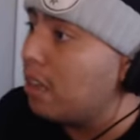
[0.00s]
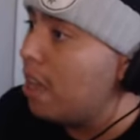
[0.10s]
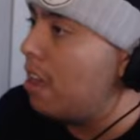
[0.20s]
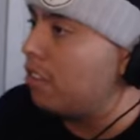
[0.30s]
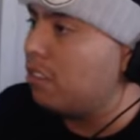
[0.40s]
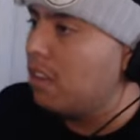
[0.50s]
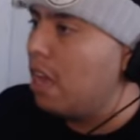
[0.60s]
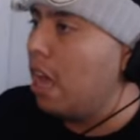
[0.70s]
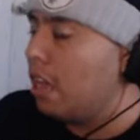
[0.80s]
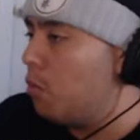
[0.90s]
guys,
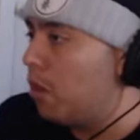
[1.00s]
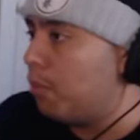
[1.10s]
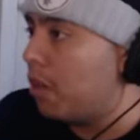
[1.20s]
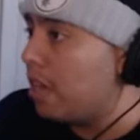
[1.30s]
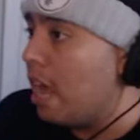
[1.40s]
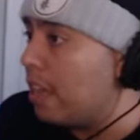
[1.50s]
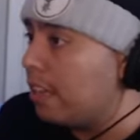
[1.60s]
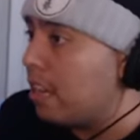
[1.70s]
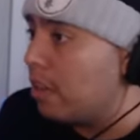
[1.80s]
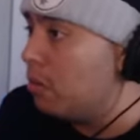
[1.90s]
I could replay that
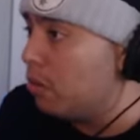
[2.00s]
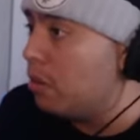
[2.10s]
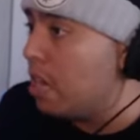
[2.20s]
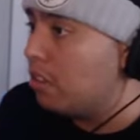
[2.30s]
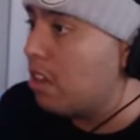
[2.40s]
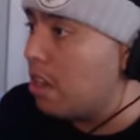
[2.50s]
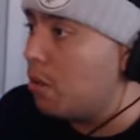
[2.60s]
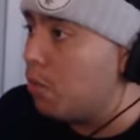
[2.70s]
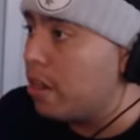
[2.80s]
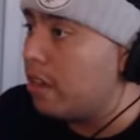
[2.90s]
again, dude. That's kind
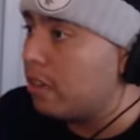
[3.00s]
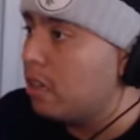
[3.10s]
of rigged.